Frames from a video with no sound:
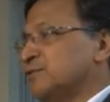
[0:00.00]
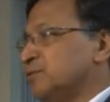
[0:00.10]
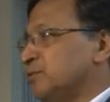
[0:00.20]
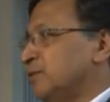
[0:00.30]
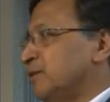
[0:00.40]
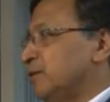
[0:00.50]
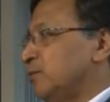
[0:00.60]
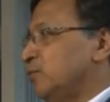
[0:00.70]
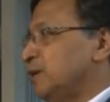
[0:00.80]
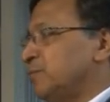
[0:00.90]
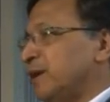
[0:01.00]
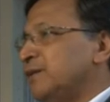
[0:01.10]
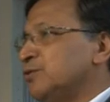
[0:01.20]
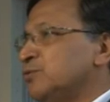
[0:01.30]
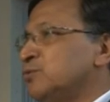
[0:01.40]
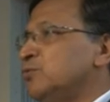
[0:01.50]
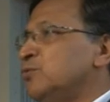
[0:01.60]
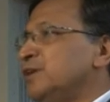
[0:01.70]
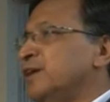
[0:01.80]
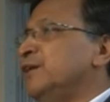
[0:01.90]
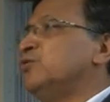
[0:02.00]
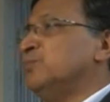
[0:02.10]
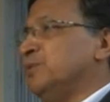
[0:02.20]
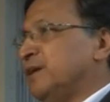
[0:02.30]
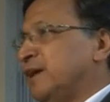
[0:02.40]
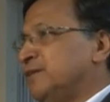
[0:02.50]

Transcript: So we are planning to do in Ethiopia.